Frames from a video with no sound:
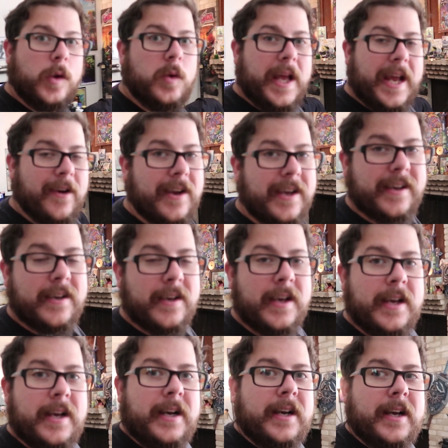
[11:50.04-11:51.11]
whole area,
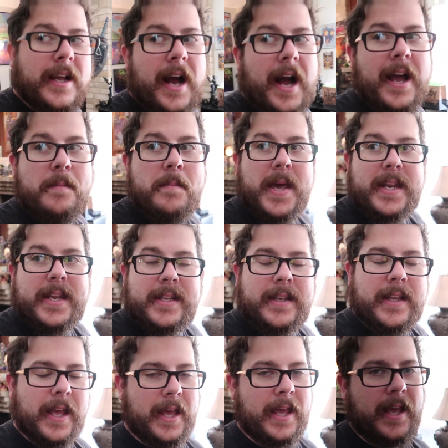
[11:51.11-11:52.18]
I made it
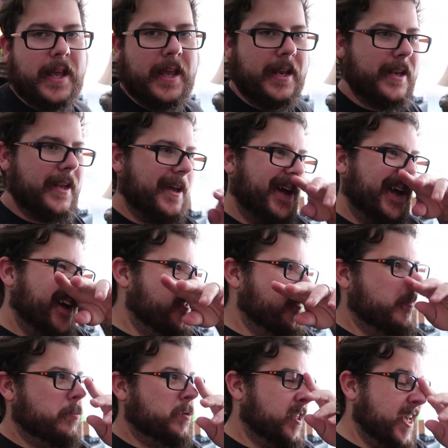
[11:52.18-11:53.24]
in
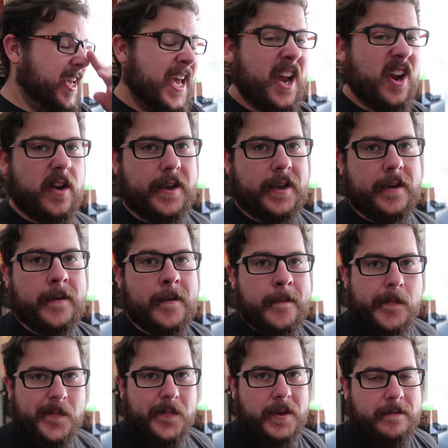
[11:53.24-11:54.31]
the play area
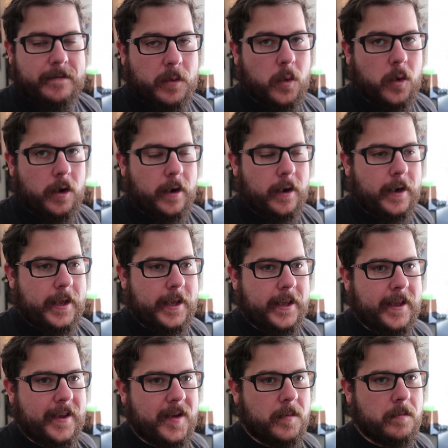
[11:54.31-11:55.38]
for
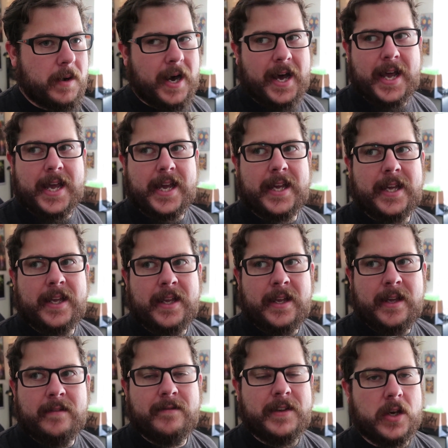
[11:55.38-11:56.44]
my
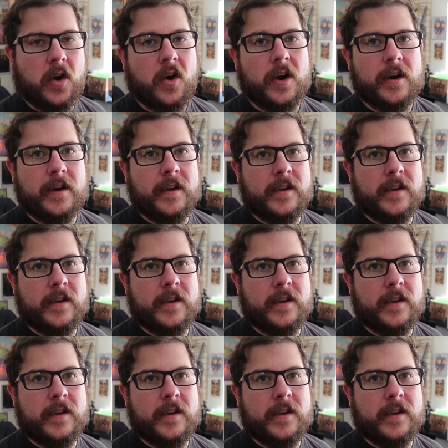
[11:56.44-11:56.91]
VR.